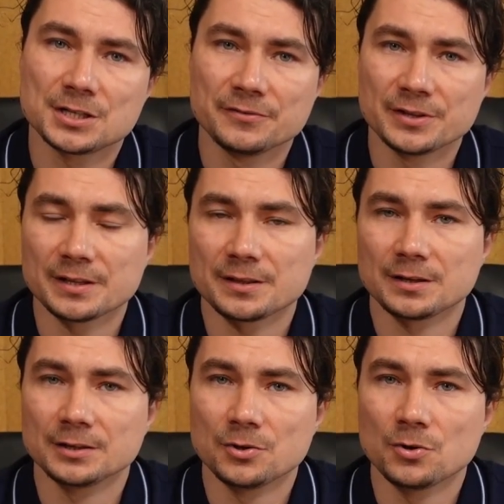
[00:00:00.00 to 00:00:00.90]
given that there
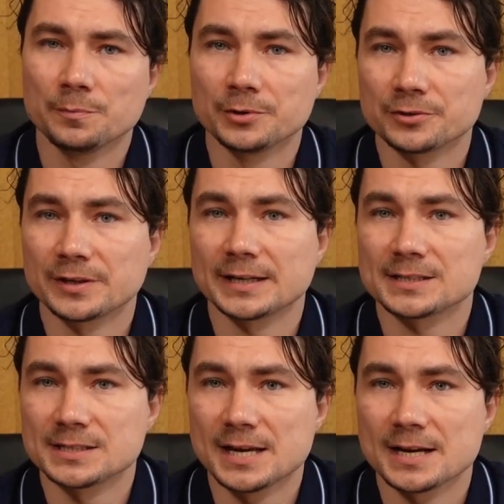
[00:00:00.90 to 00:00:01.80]
are no bureaucratic
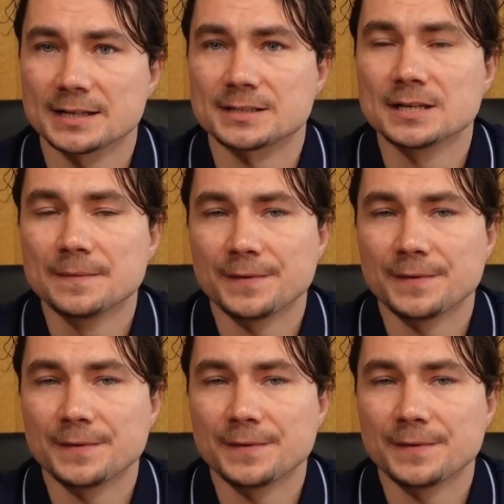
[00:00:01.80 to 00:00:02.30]
snags